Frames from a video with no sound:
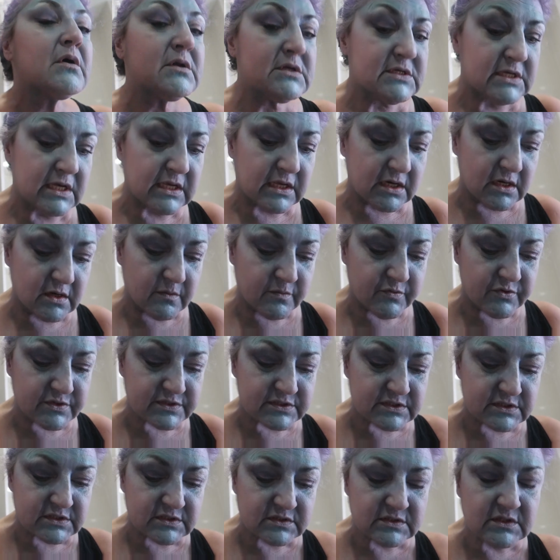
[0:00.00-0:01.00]
Taking no
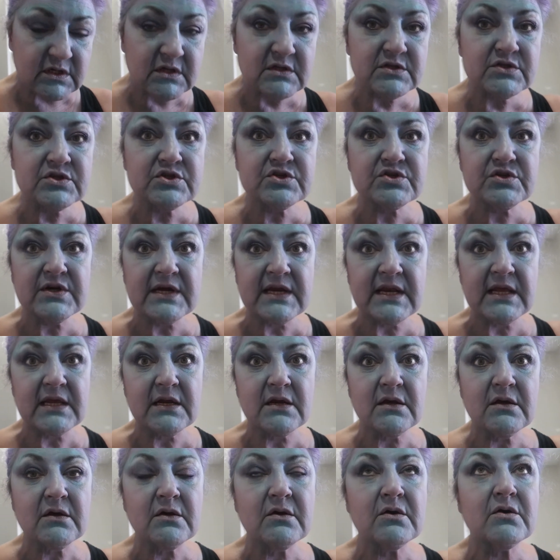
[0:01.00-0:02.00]
prisoners, going straight
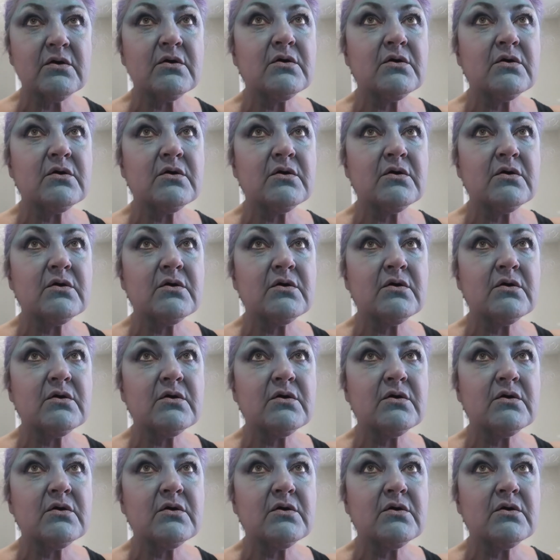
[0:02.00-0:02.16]
in.